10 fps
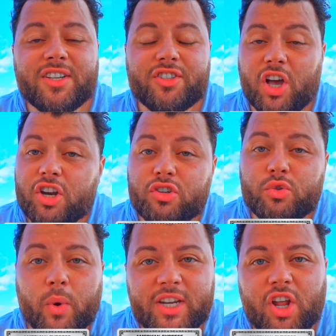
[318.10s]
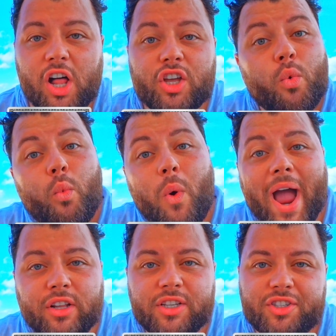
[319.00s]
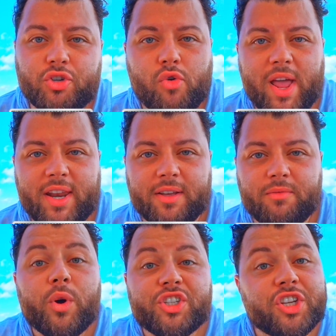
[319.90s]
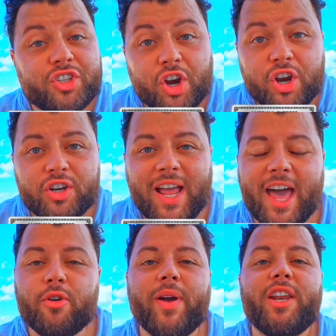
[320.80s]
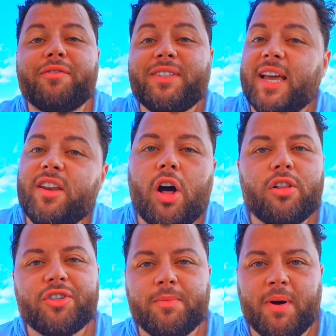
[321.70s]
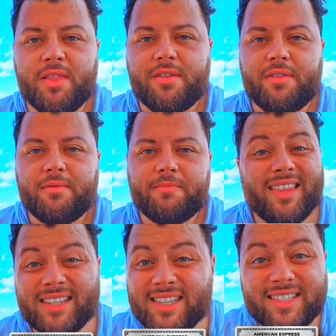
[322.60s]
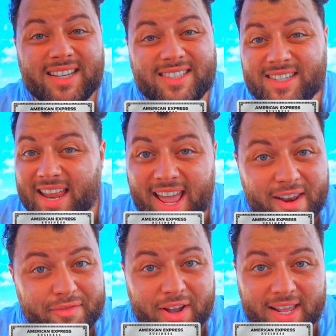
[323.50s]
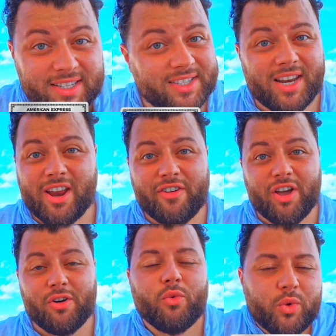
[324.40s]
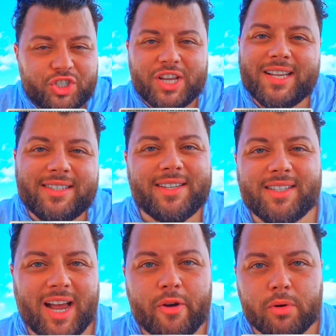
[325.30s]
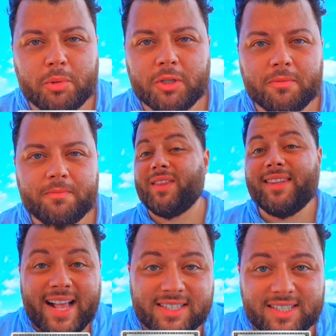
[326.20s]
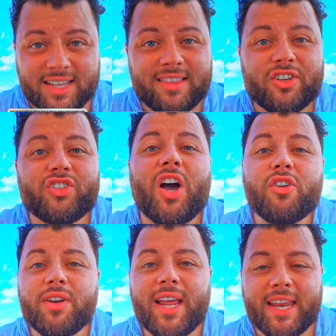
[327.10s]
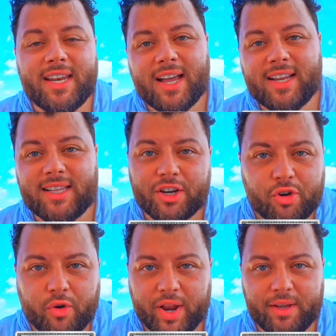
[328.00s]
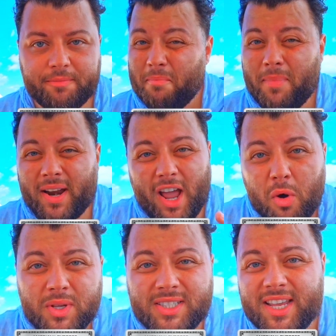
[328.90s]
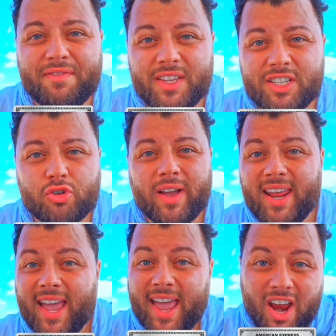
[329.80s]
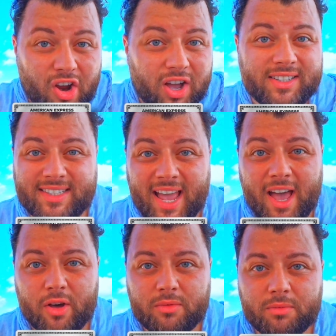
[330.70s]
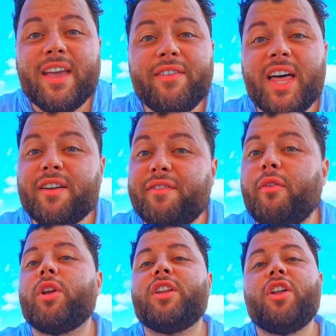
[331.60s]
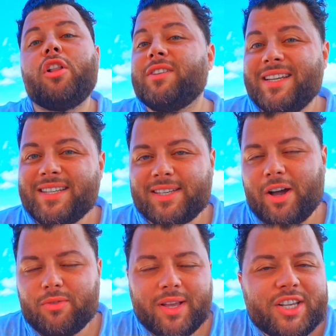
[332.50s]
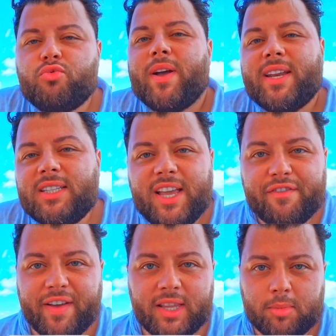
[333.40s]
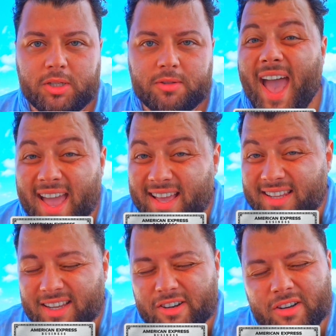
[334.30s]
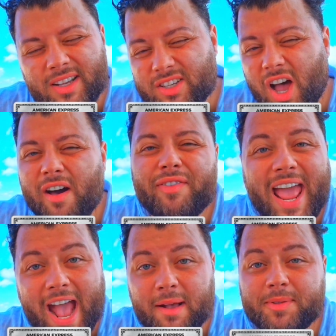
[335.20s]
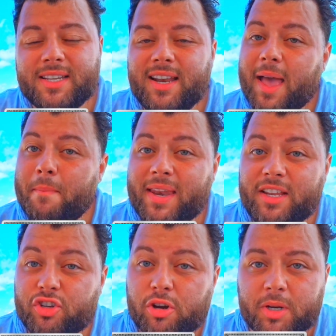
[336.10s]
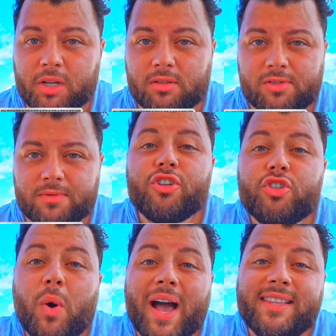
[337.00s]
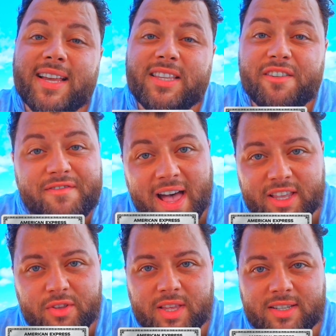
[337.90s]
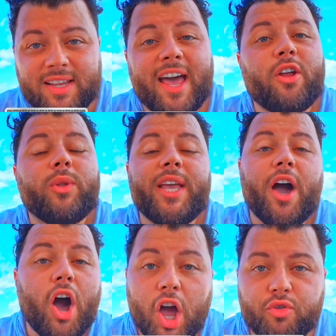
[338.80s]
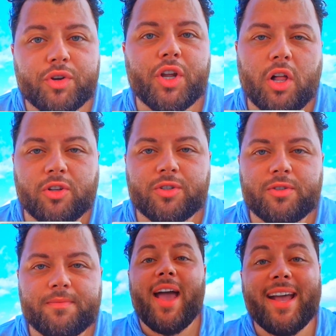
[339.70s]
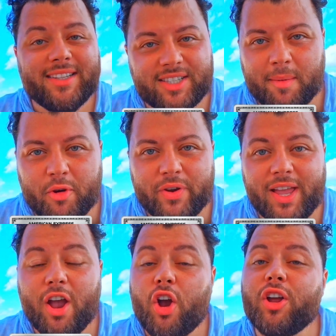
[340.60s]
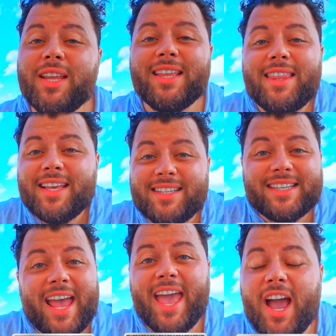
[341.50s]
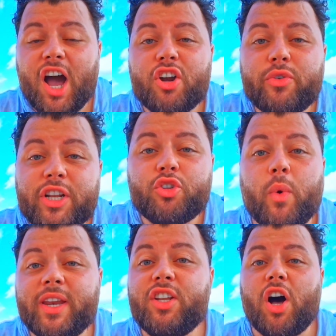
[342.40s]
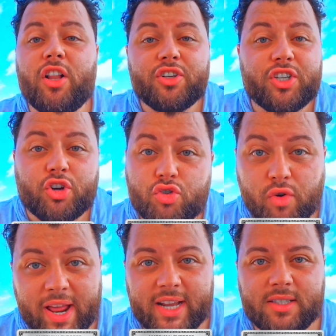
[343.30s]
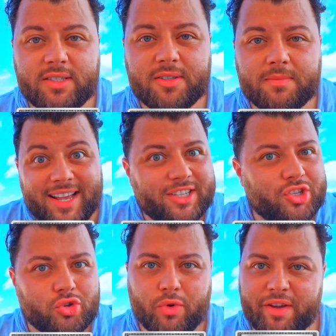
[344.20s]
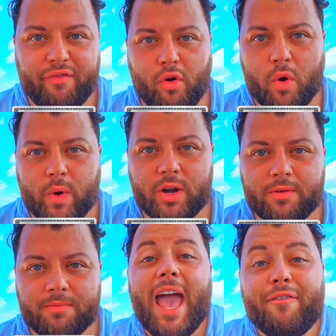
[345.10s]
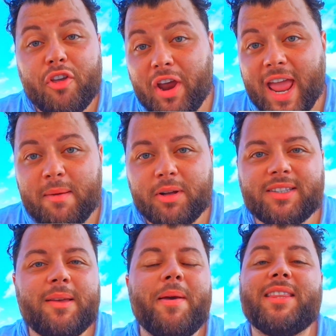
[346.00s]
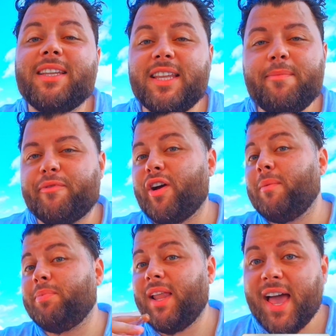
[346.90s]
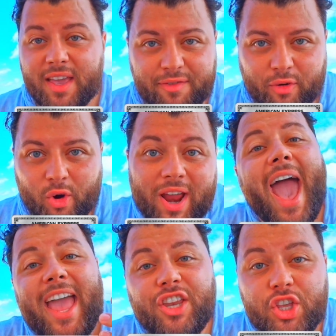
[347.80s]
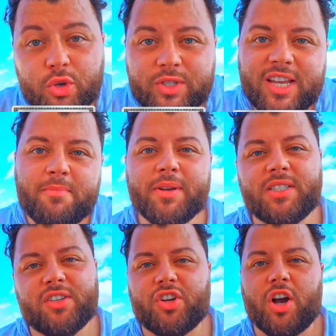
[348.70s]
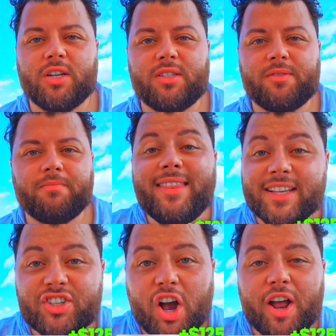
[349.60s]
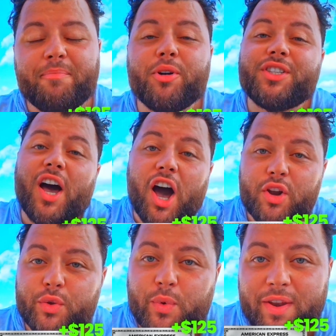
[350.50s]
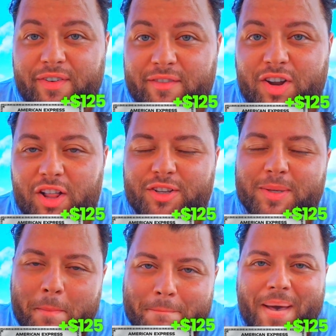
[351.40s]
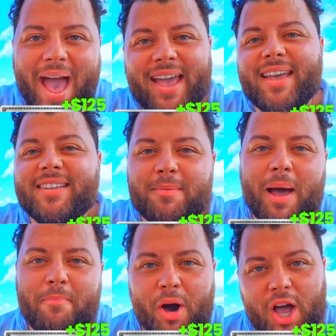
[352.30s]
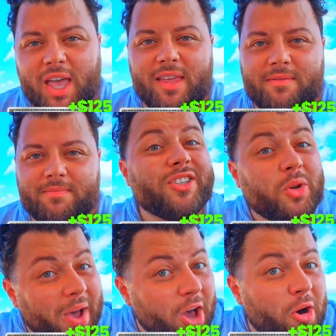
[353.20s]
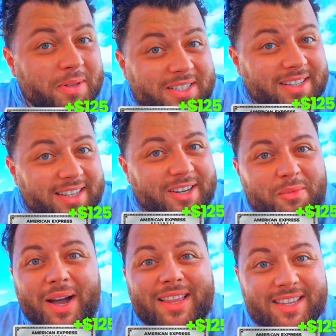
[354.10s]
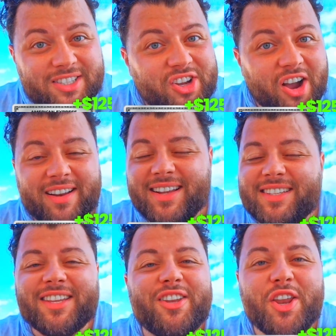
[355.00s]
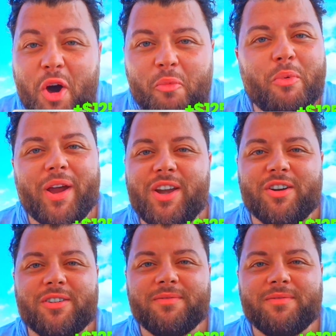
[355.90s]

is $120 wireless credit, which is earned at a rate of $10 a month. This is a set it and forget it scenario, which is desirable. Lastly, there's $189 clear credit, but I always give this credit a haircut down given that a $40 discount is readily available. And clear is often absent at many terminals, so I tend to value this at only $100. In summary, earning this $820 in credits is straightforward if you're able to make the leap for applying for and using business cards. This card puts $125 back into my pocket. So I hope it's clear why this card is a no-brainer.